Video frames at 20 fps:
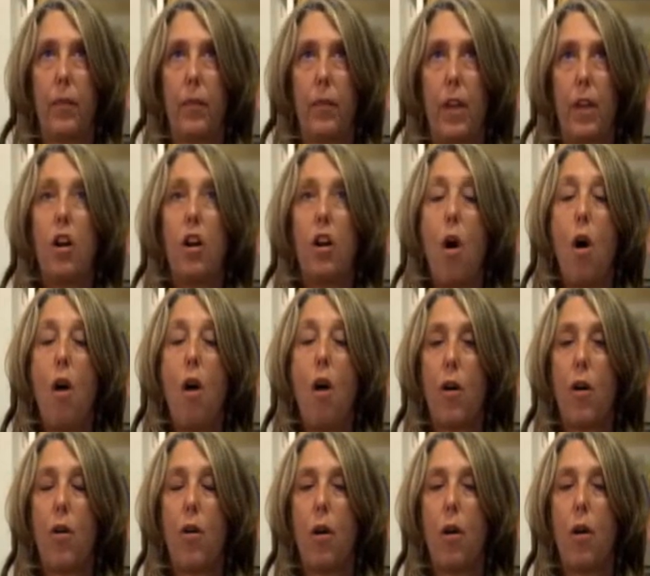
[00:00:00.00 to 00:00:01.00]
go
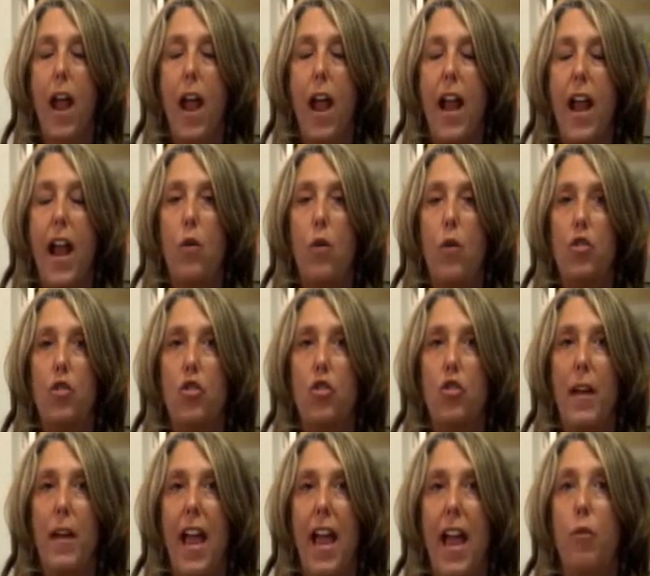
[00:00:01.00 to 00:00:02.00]
over any questions you
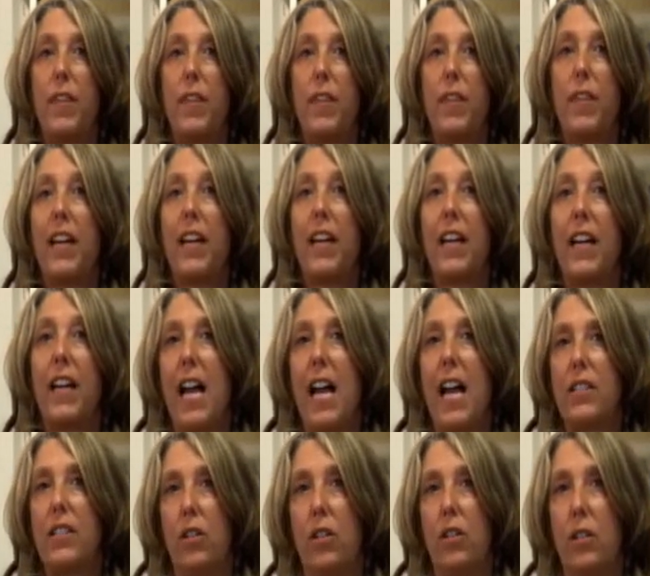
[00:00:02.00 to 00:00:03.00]
may have with the
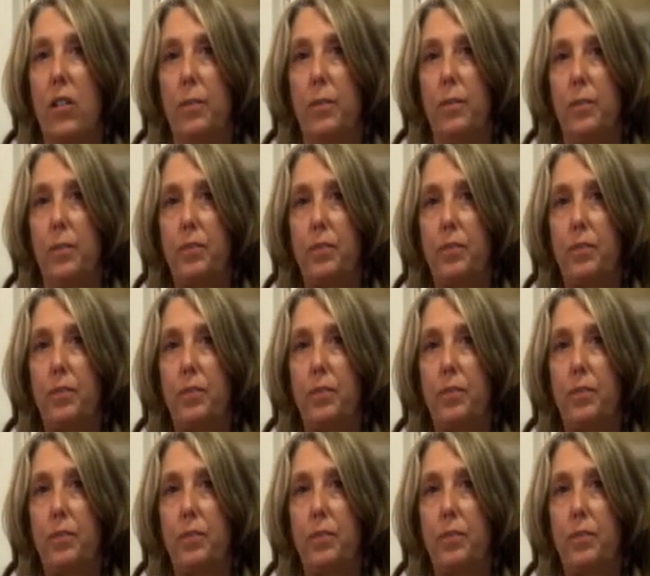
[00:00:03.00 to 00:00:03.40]
classical.